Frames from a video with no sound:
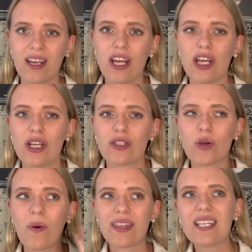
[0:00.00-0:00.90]
So
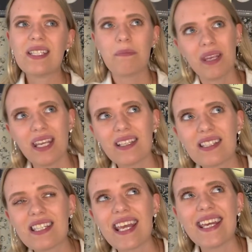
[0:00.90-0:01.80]
what this means
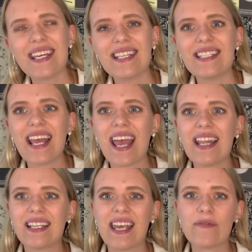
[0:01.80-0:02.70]
is
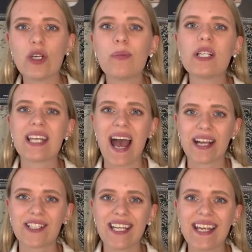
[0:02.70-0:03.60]
it gives you
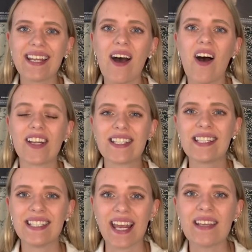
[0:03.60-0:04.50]
protection on a
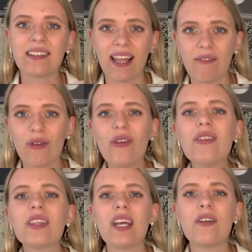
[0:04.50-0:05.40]
state level
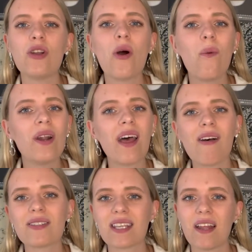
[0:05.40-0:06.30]
that no one
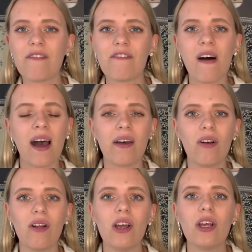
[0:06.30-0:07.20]
else can
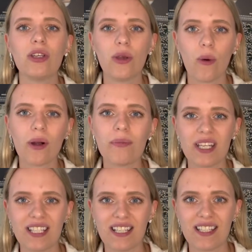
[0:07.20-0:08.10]
file your
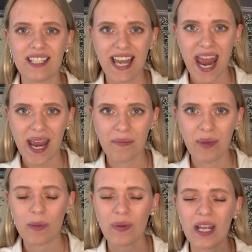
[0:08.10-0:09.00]
business name,
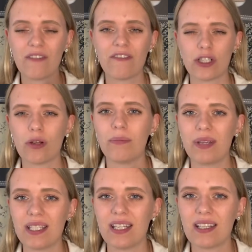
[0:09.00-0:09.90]
be an official
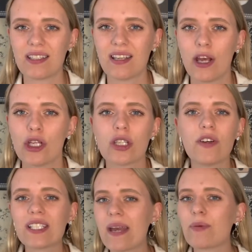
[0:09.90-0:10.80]
business. So for
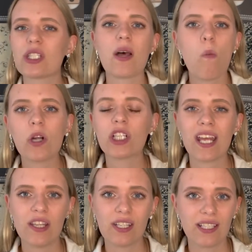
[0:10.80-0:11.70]
example, someone in
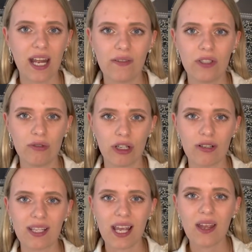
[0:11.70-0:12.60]
the state of New
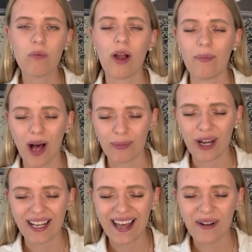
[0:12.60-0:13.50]
Jersey, where I'm
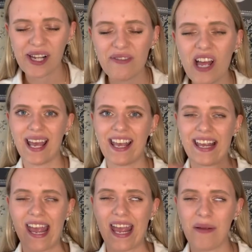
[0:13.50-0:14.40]
operating out of,
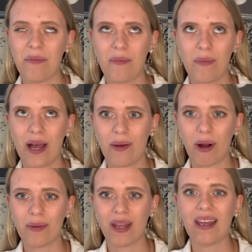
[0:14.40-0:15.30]
aka my
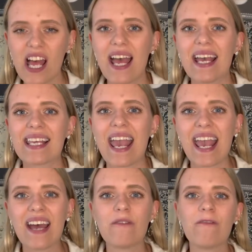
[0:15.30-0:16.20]
apartment,
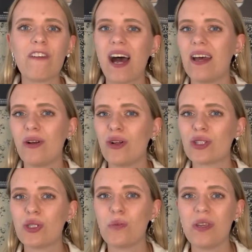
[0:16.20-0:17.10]
can't file
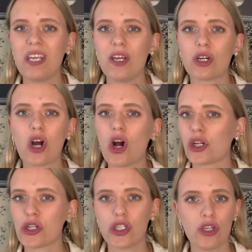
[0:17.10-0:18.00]
to be Carter
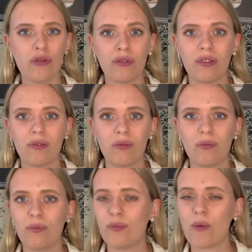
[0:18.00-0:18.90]
June,
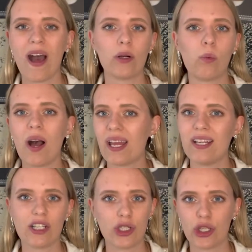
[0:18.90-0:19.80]
no matter what
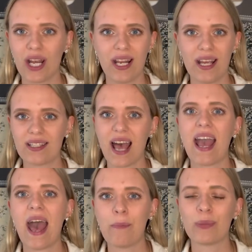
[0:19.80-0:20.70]
industry it is. I
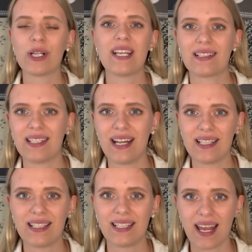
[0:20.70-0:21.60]
am protected at a
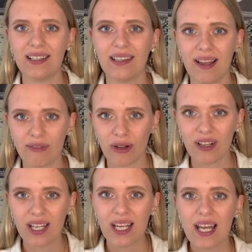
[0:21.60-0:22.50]
state level.
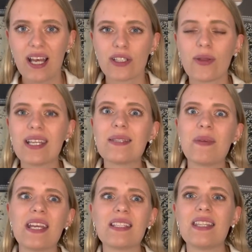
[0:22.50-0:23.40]
So this
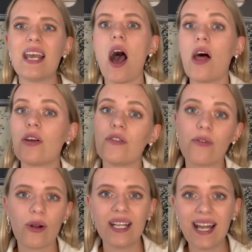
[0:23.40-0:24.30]
means the other
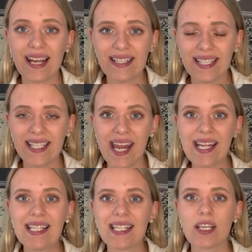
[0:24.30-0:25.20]
49
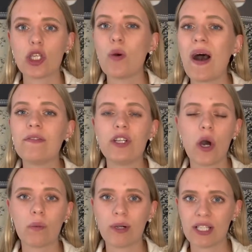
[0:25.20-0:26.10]
states, you have no
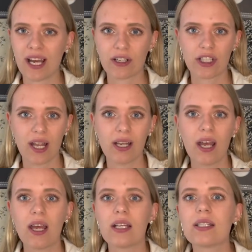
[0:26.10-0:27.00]
protection.
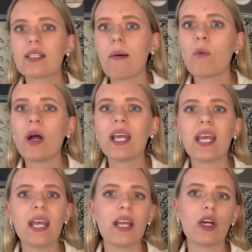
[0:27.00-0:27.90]
Someone
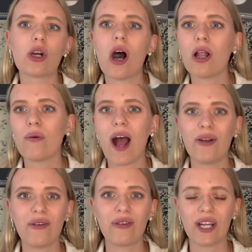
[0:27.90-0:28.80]
in Colorado,
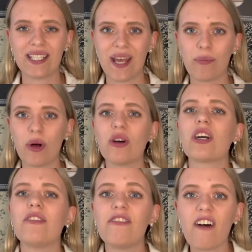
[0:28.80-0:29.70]
for example, could
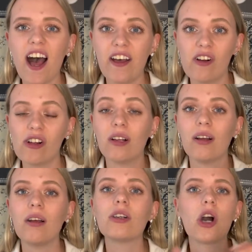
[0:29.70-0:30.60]
file
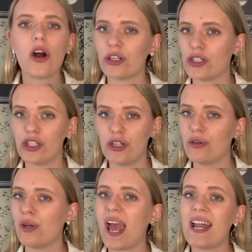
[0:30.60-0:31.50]
Carter June
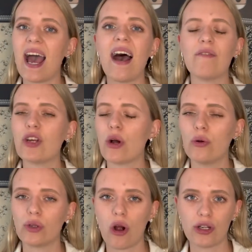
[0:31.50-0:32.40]
and have their own
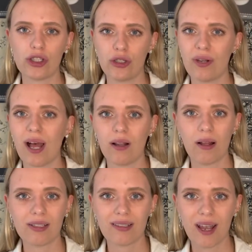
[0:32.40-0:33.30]
Carter June
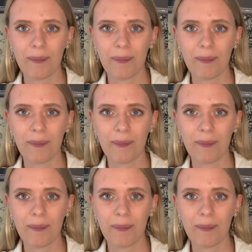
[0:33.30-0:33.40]
LLC.